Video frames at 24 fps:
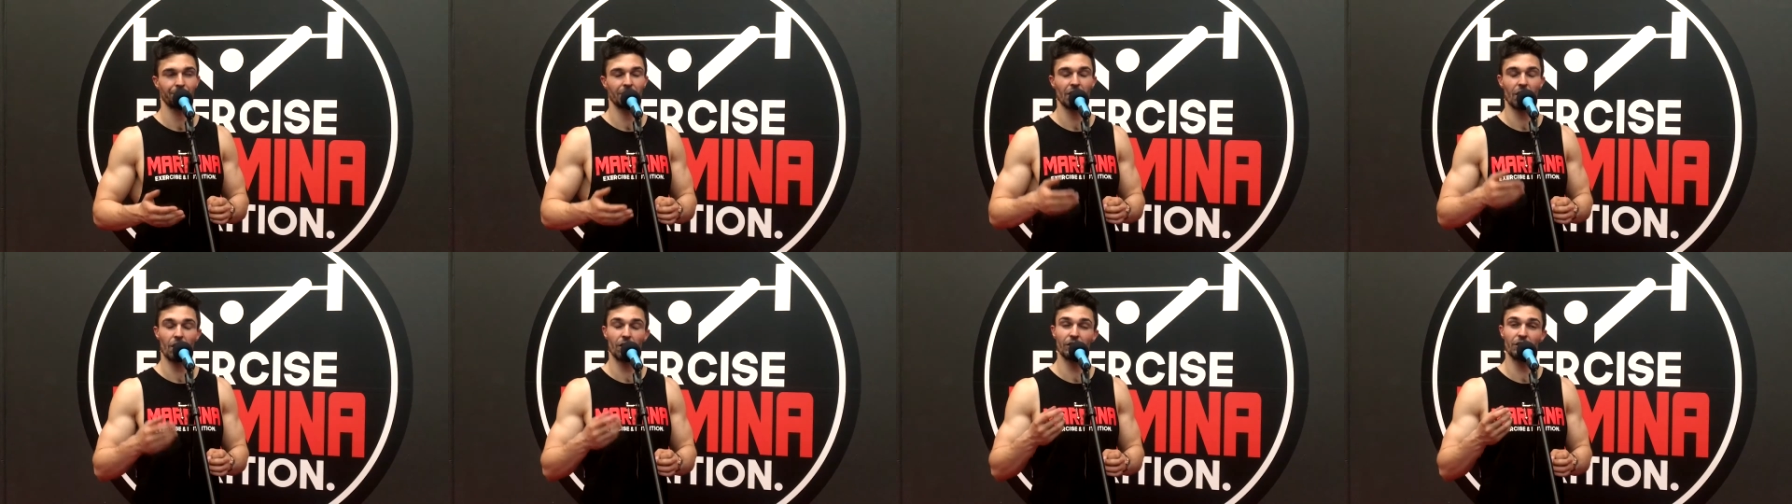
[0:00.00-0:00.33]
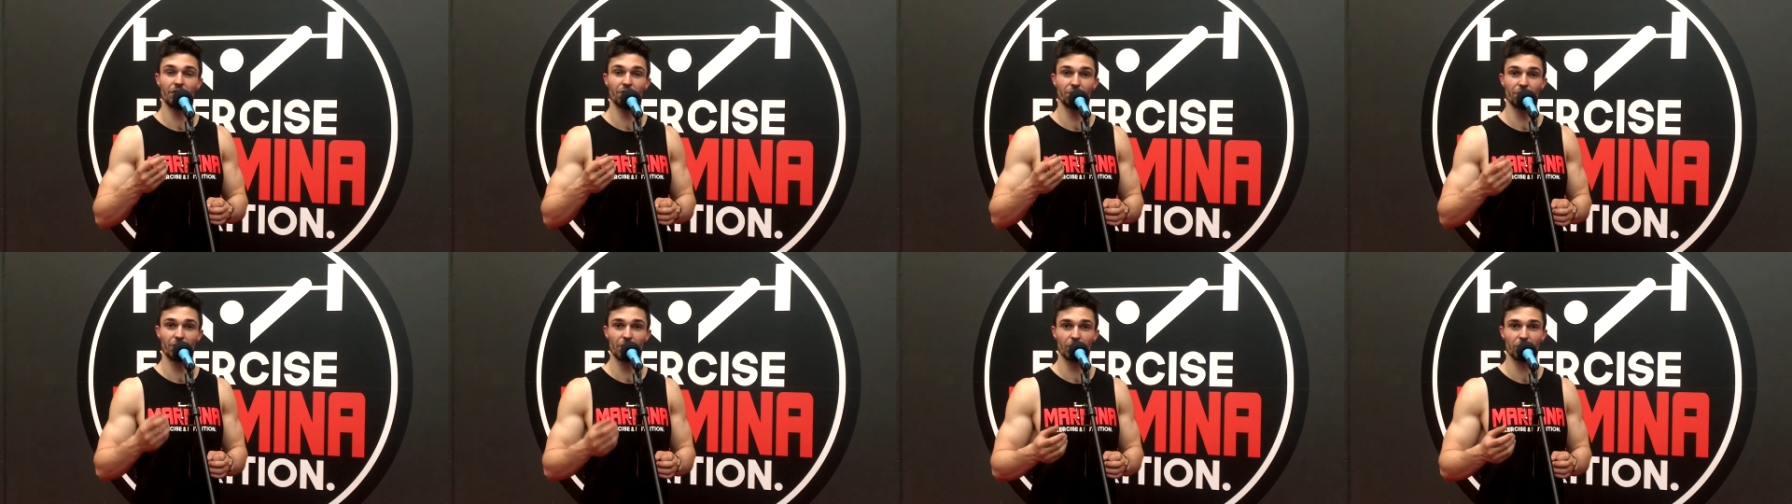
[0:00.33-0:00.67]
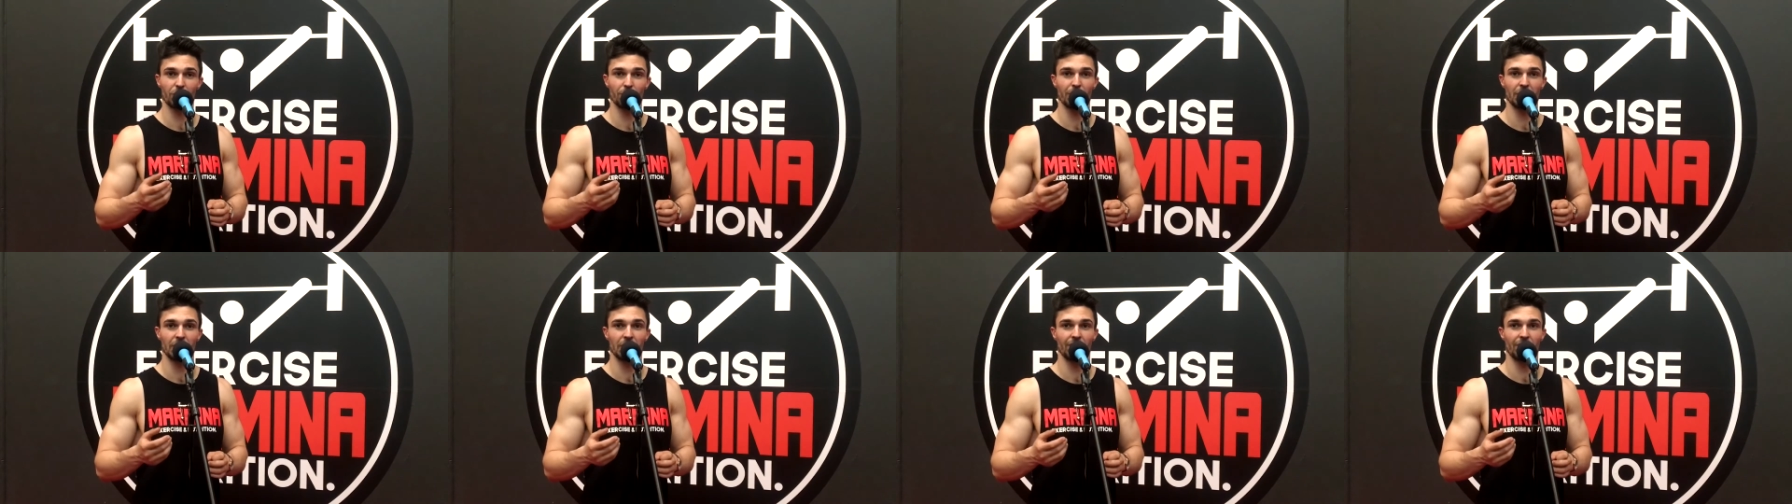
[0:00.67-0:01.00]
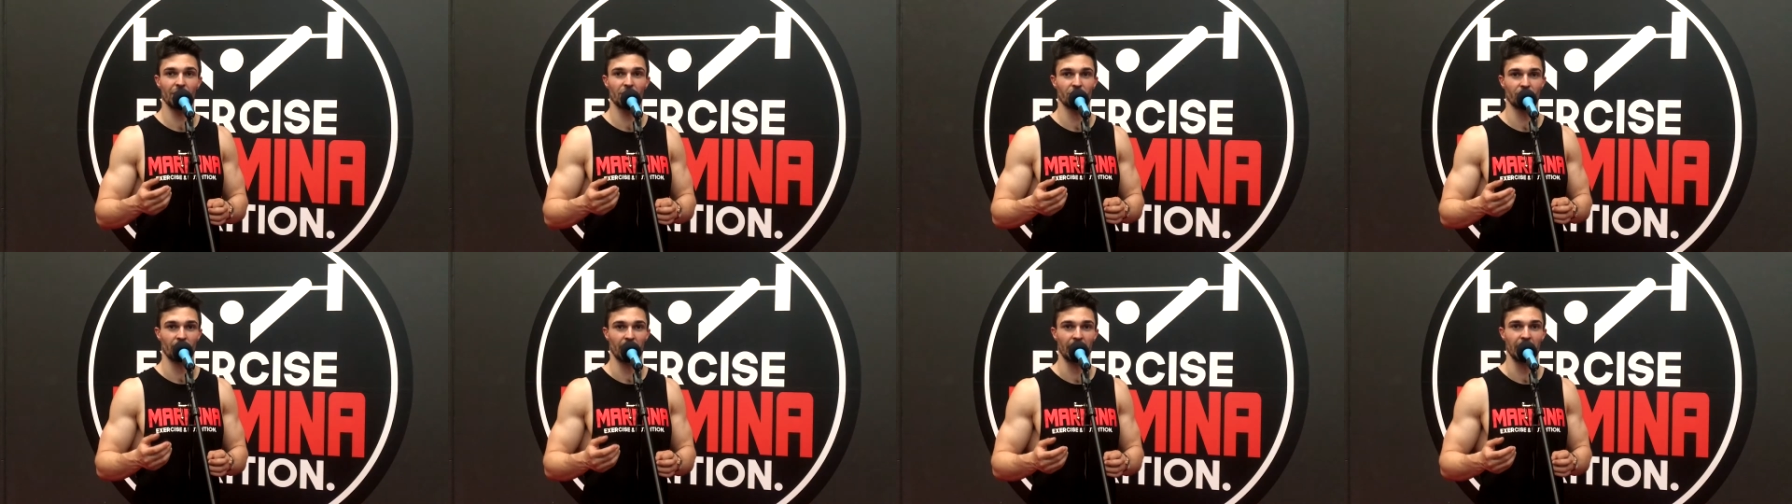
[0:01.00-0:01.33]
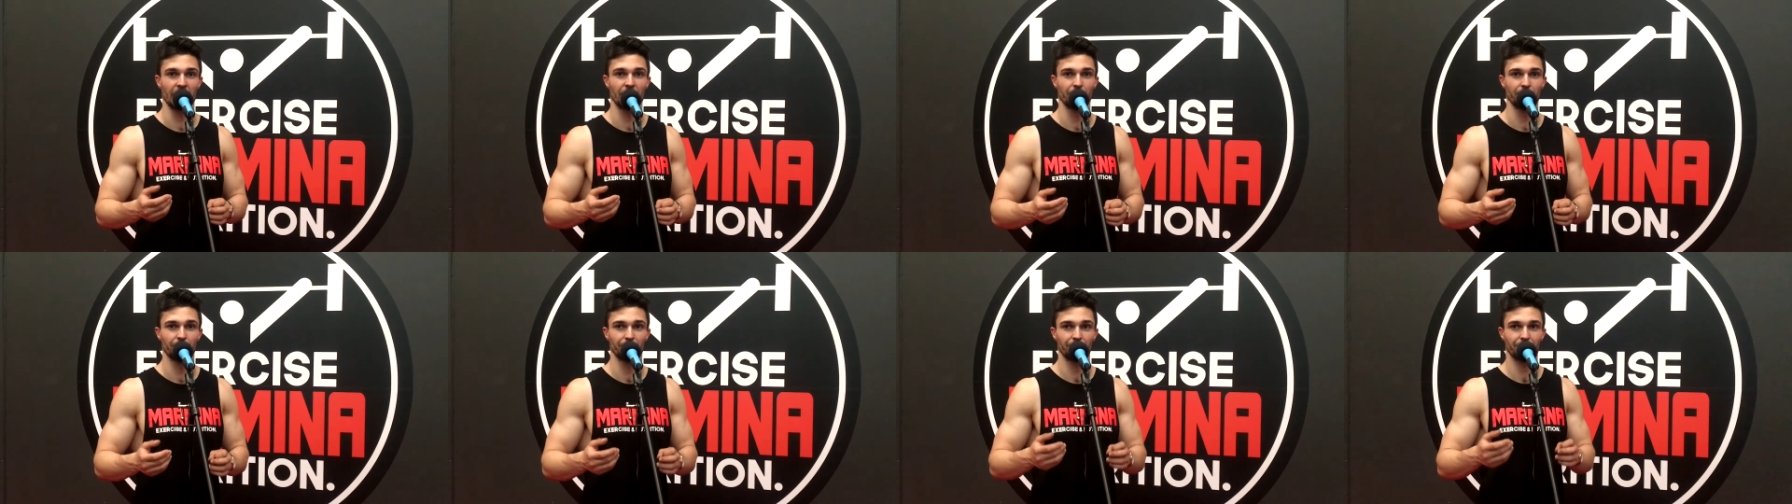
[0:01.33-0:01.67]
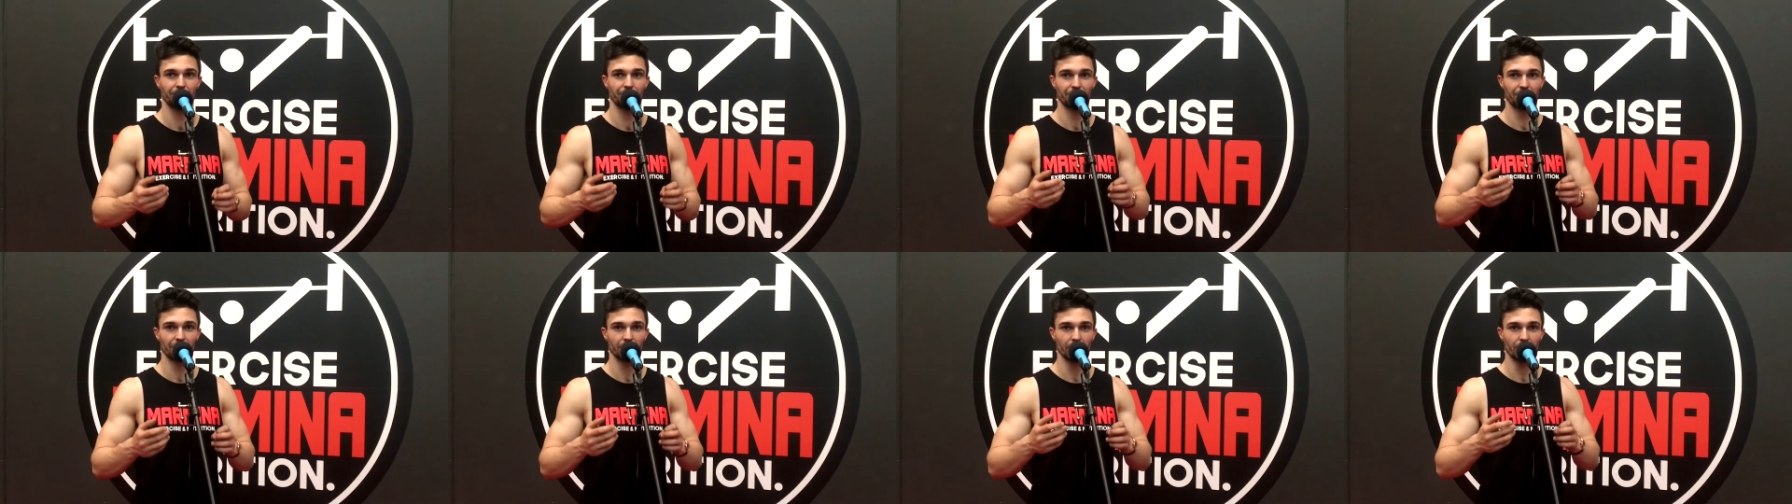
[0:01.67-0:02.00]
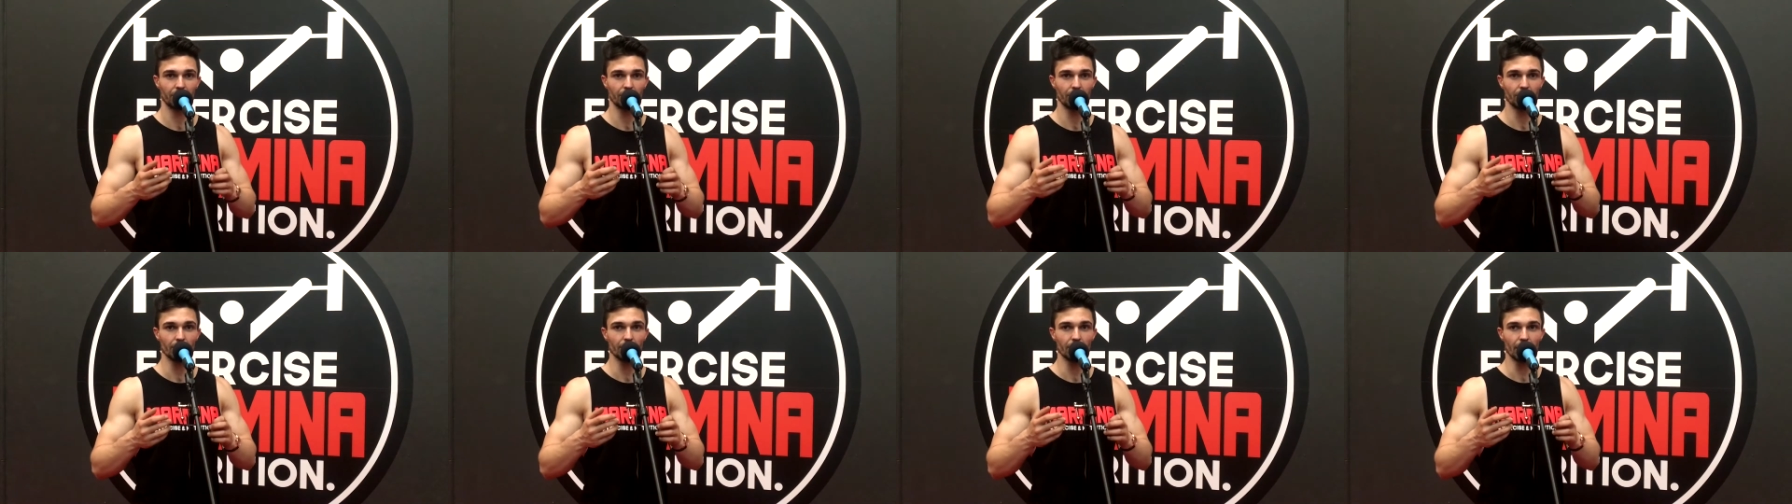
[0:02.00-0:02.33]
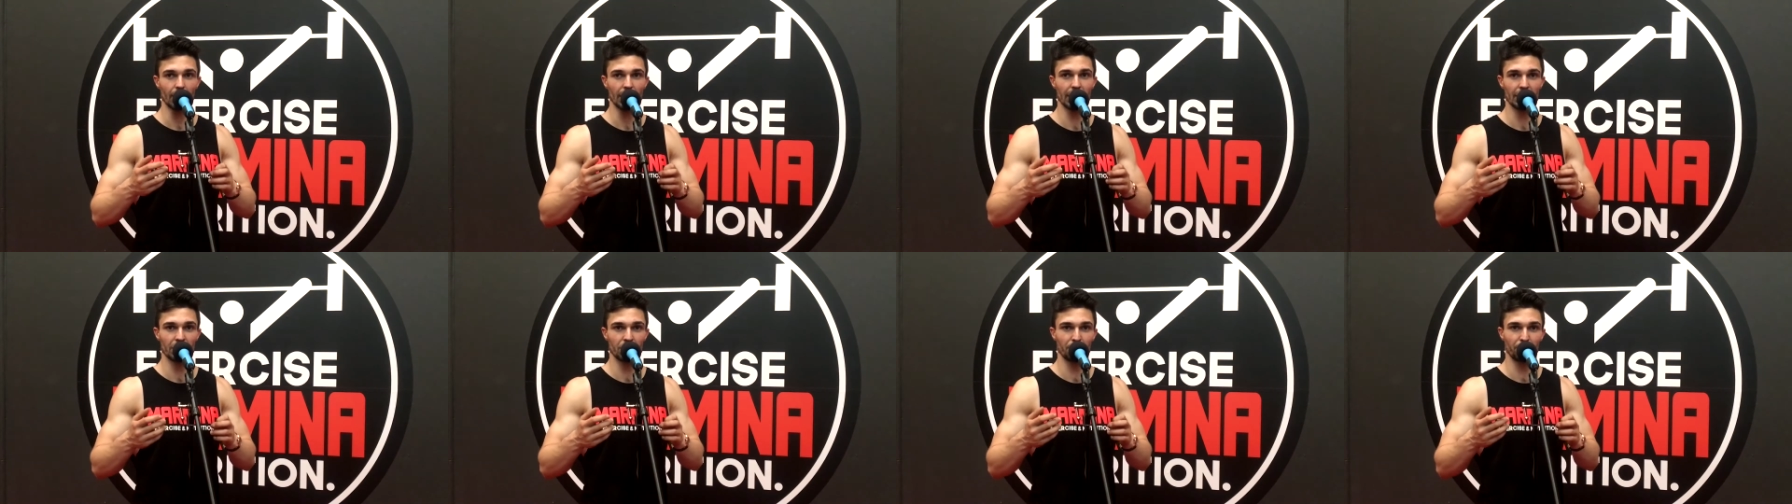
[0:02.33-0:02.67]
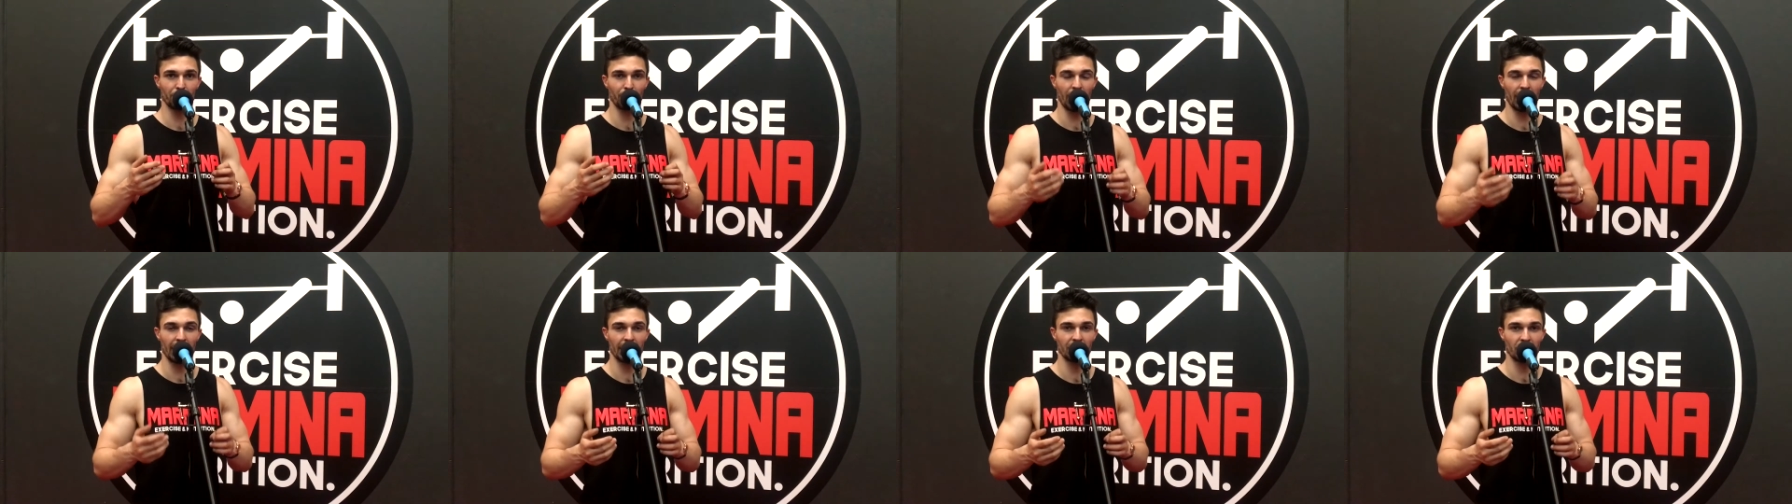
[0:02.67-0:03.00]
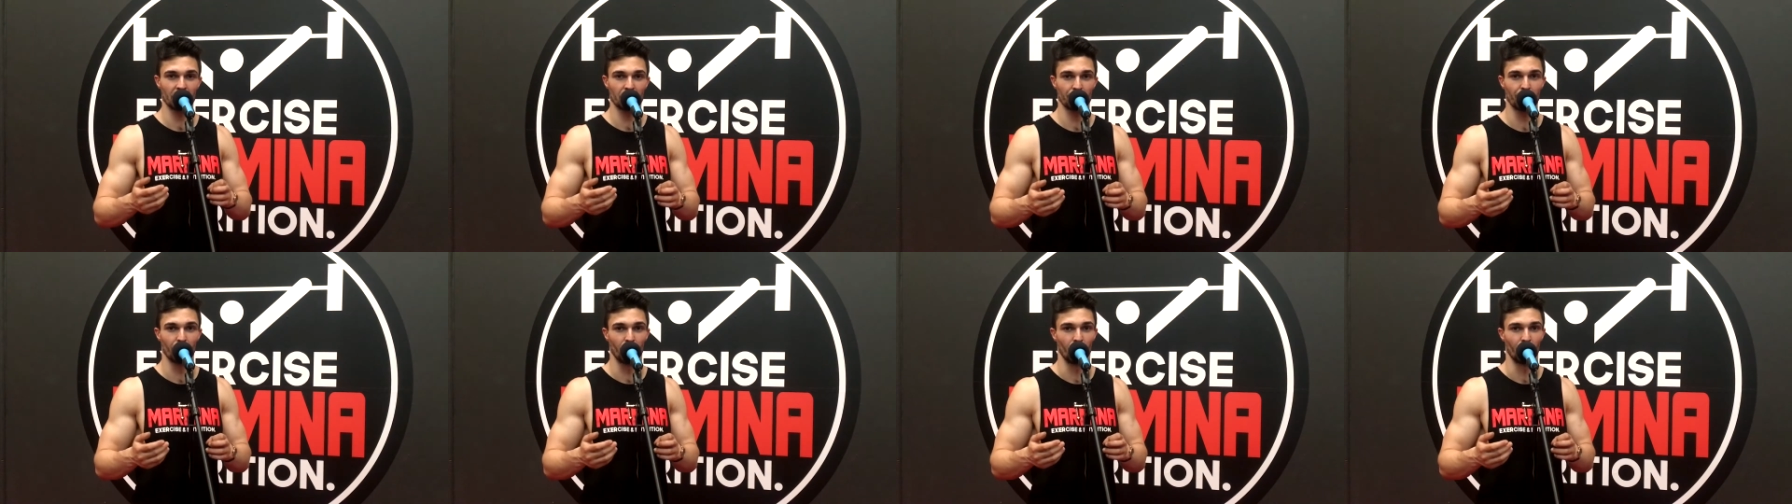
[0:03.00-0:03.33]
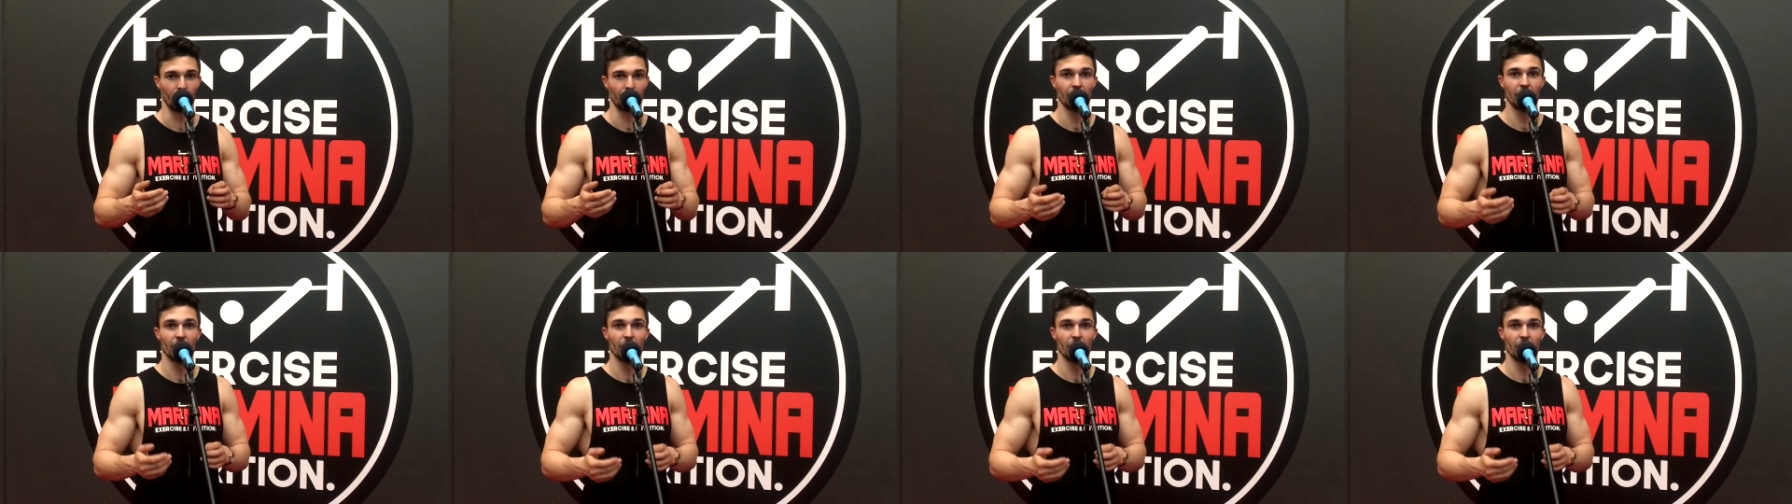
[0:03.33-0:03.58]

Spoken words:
The only real specific training is playing the sport.